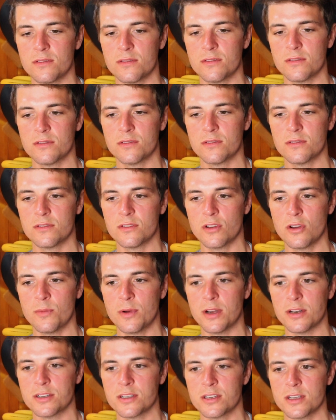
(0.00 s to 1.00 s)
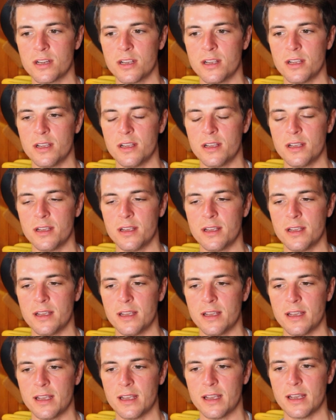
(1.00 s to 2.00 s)
So much.
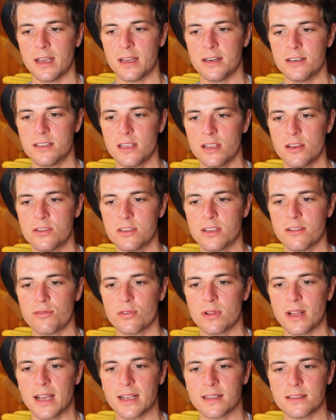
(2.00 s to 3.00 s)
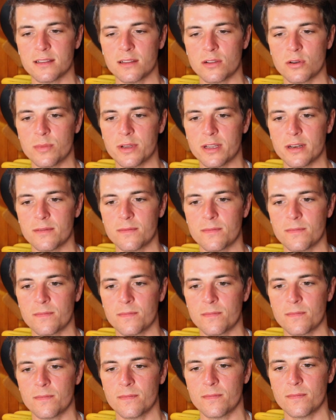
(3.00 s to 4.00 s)
And just let yourself relax a little bit.
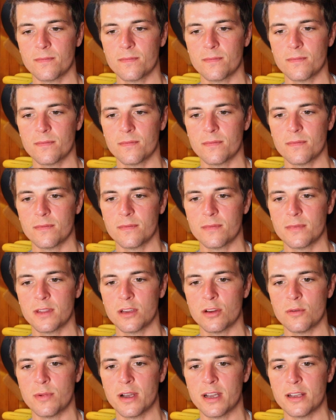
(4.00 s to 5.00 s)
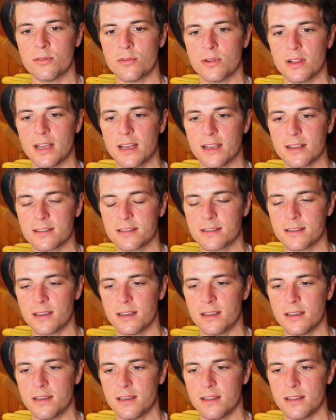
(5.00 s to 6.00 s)
Let your mind relax.
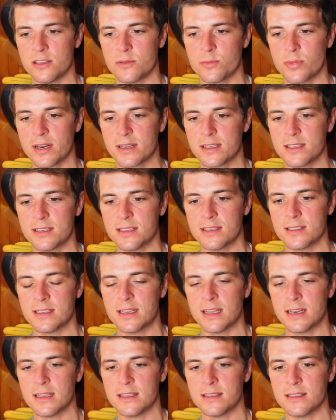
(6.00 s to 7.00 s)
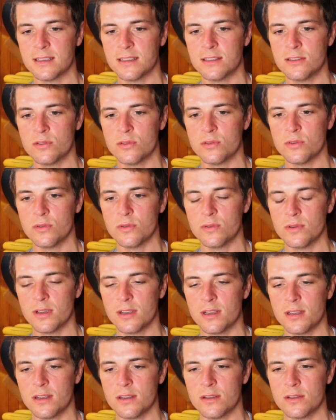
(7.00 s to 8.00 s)
This practice has a tendency to
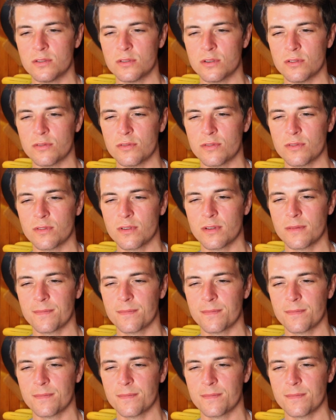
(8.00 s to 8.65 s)
sort of